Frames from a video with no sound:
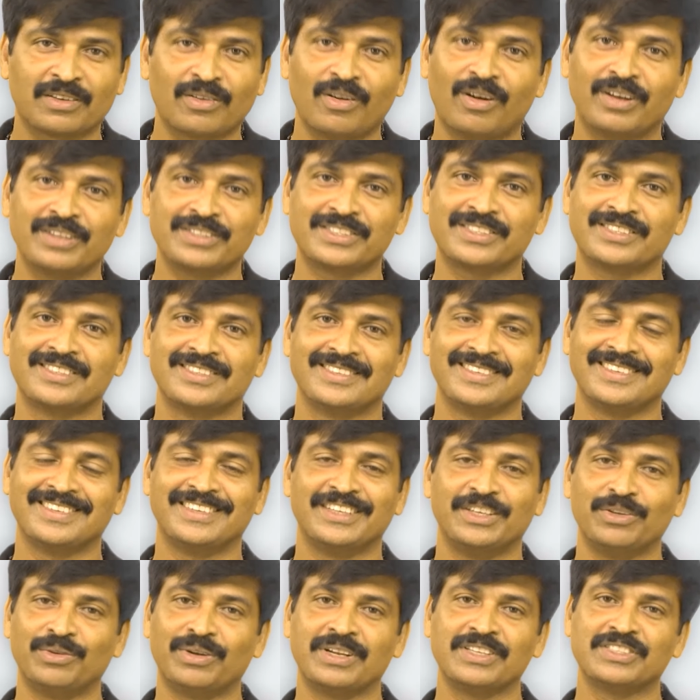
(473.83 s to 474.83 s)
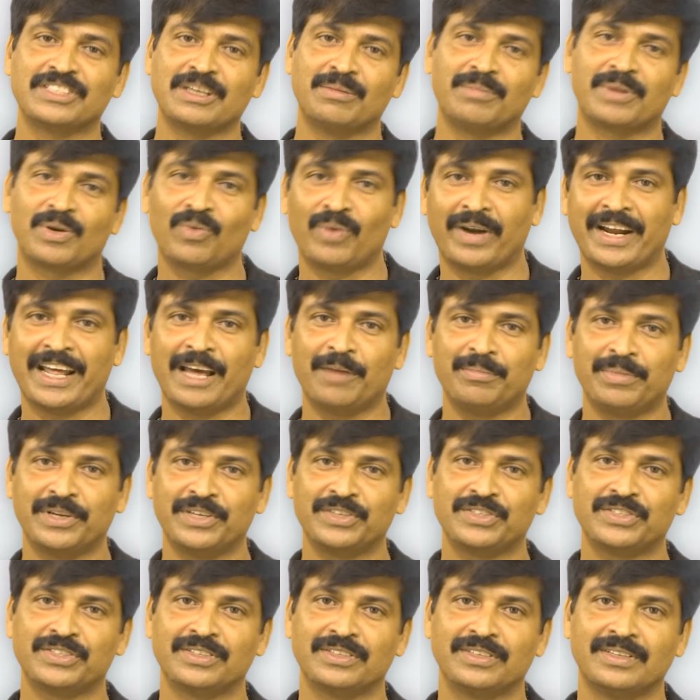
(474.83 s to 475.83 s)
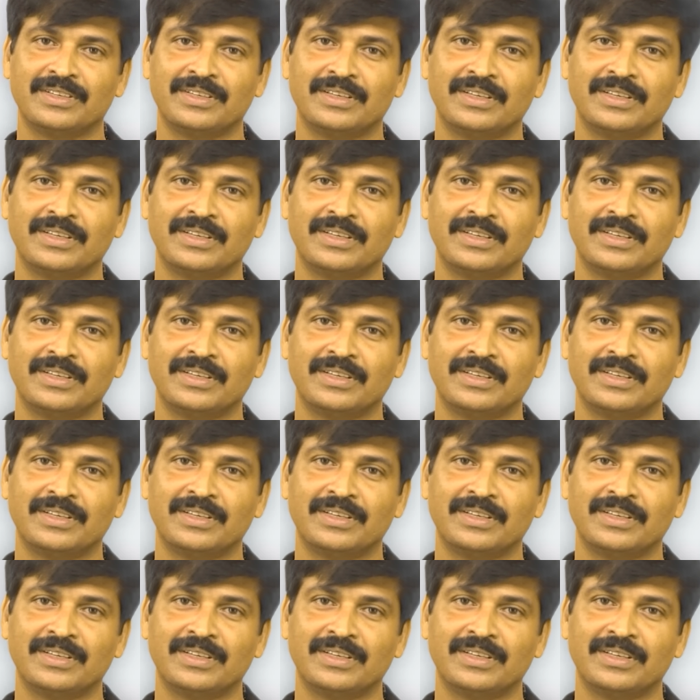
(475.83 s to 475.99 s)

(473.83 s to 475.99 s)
cloths during summer, what happens?